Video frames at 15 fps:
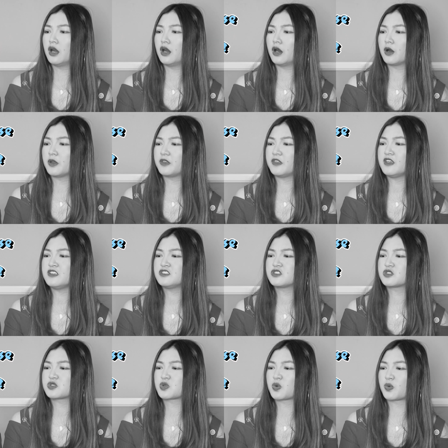are these
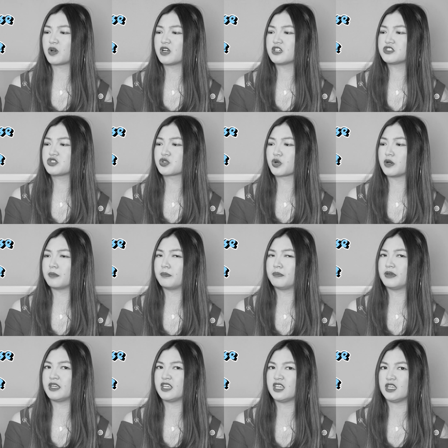squirts or
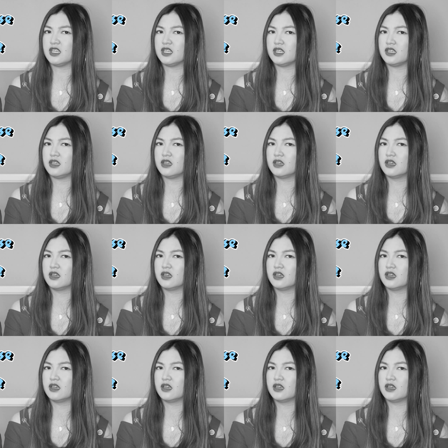pee?